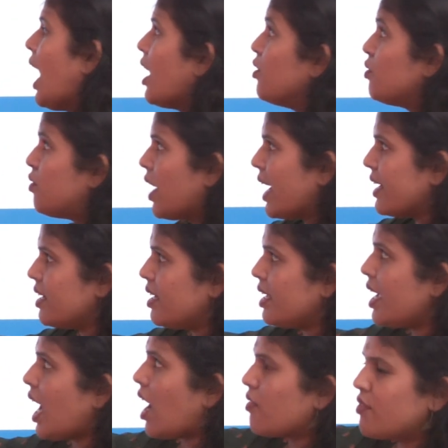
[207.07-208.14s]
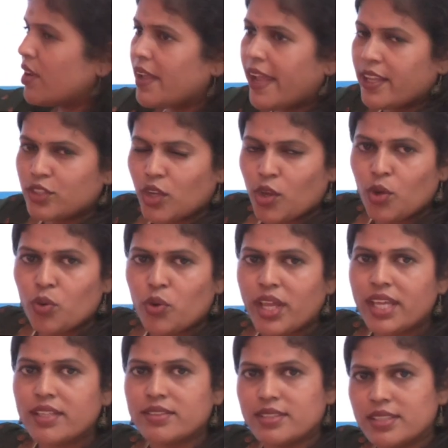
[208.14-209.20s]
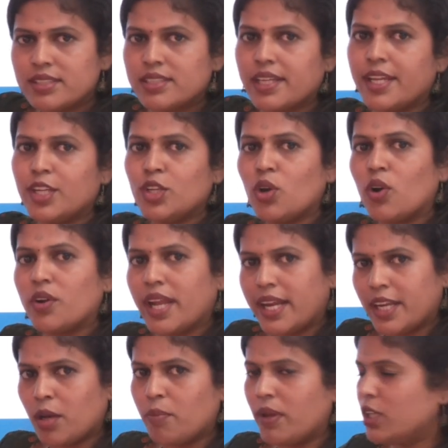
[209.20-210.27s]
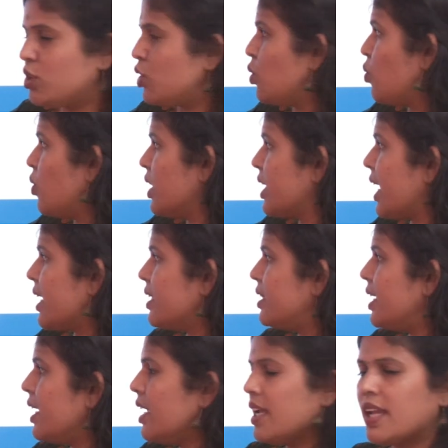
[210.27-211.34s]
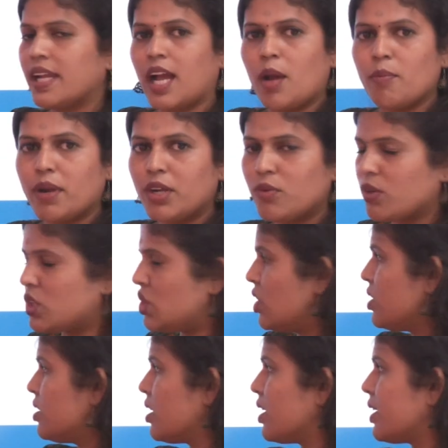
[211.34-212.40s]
And finally, after executing this in your database, you will get the command which is